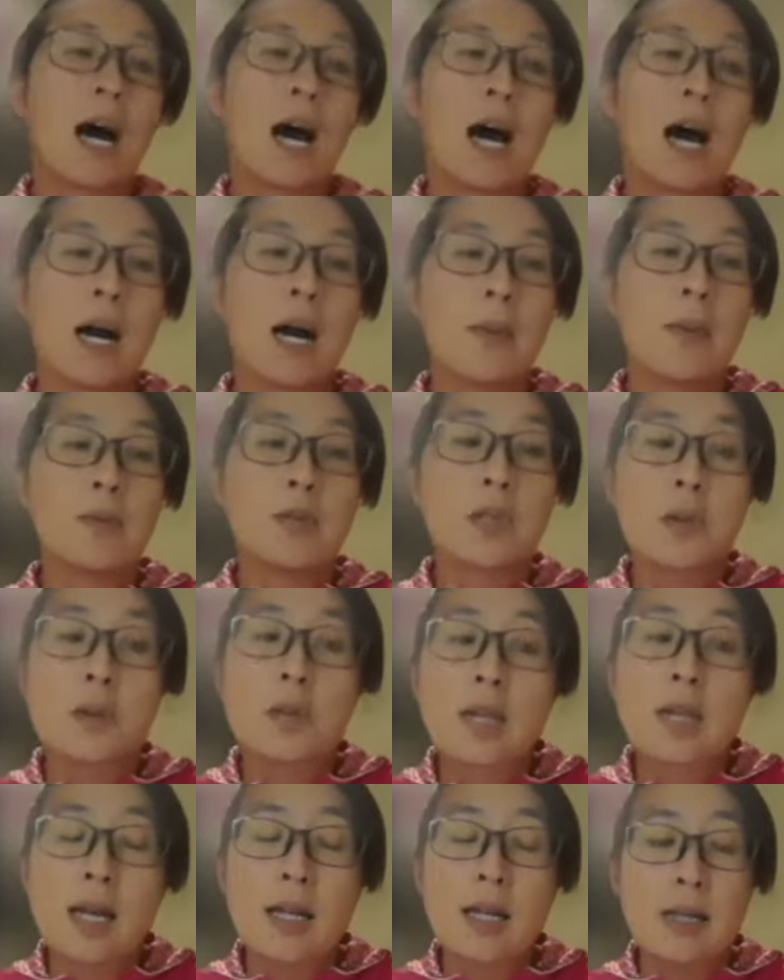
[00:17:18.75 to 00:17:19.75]
Um,
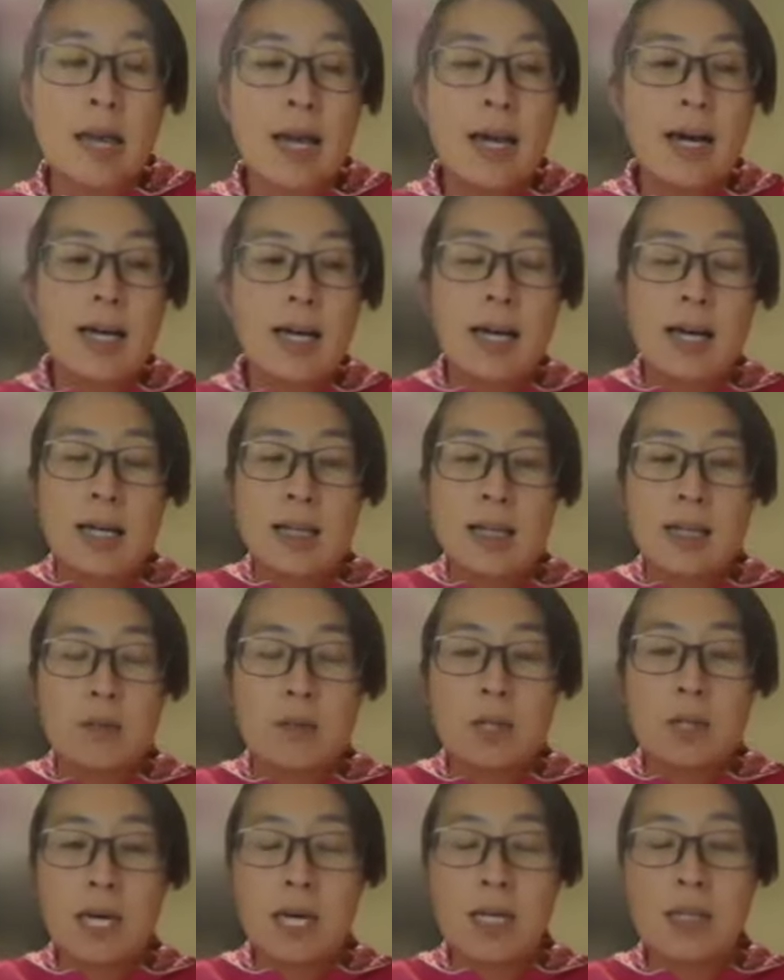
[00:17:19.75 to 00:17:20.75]
so that day I had,
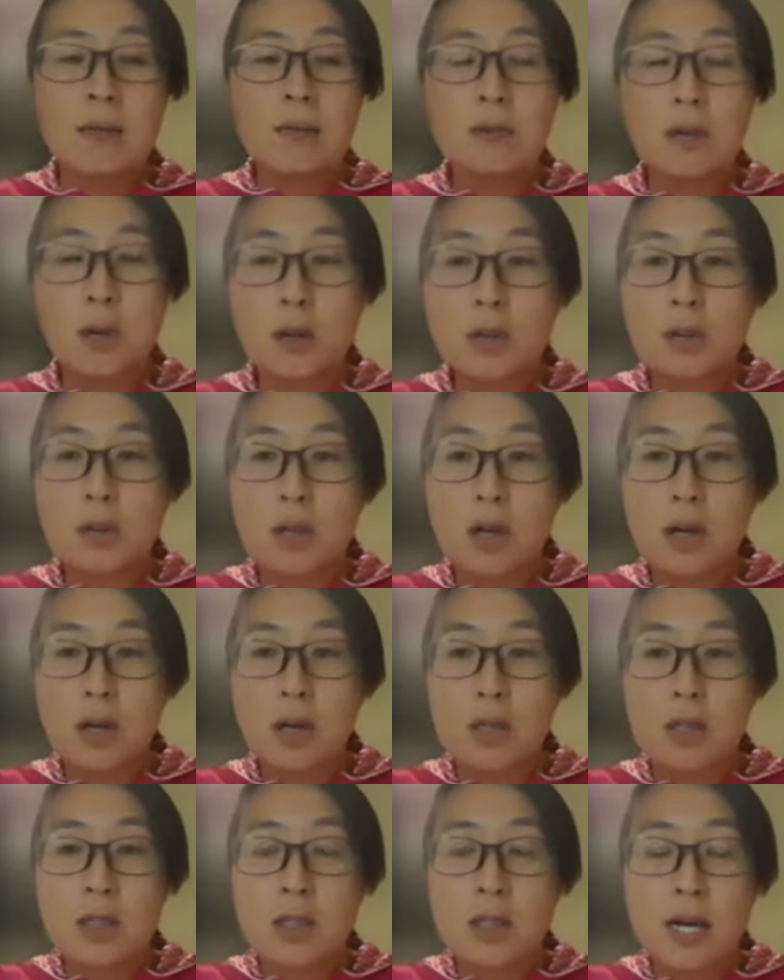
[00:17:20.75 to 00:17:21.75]
we had a float
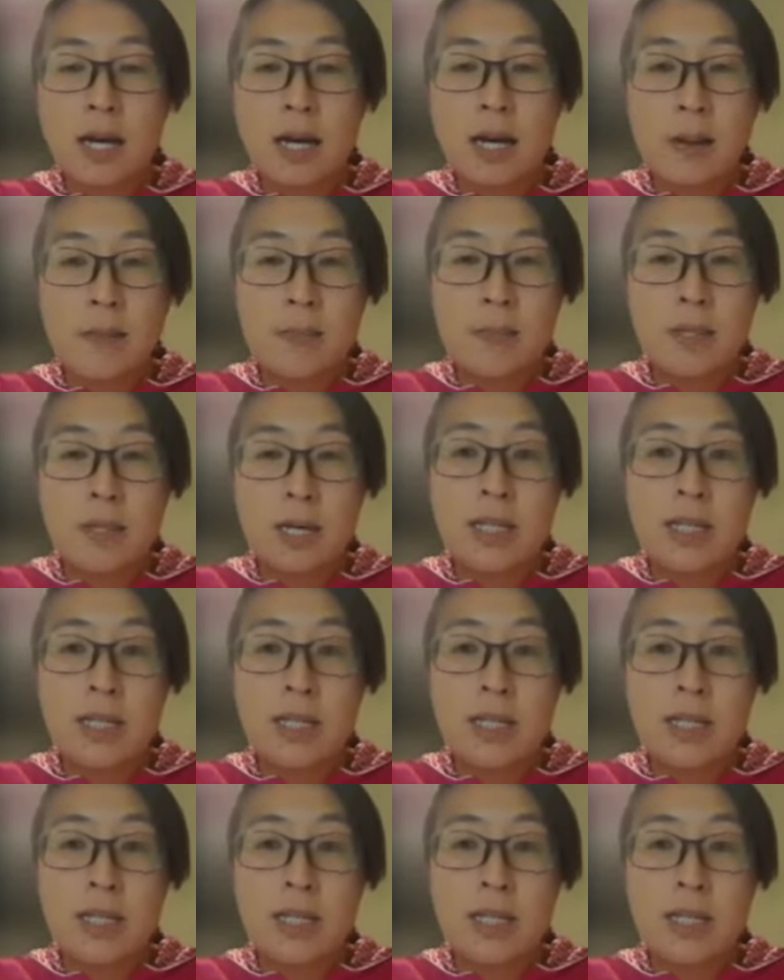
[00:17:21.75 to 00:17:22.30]
nurse, um,